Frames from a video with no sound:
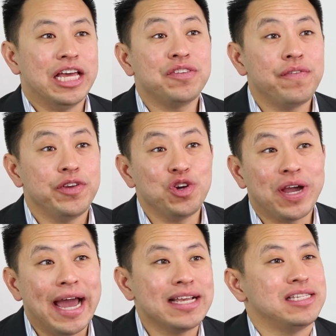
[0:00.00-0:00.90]
Thanks for
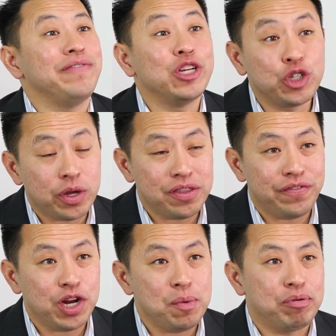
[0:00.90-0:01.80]
viewing, guys. If you enjoyed the
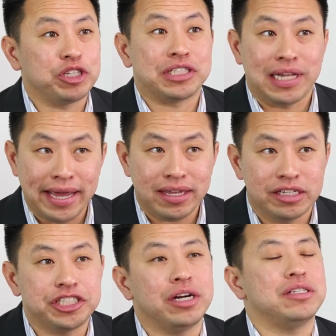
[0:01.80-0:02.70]
video, push like
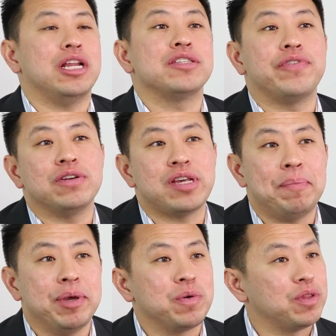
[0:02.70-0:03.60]
and share today's video
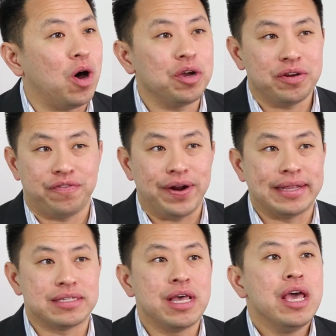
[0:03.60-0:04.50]
topic with all your
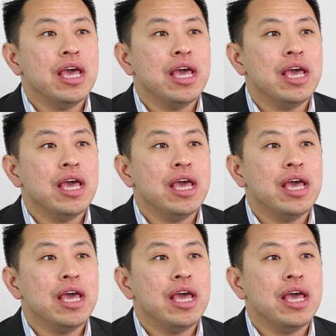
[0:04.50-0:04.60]
friends.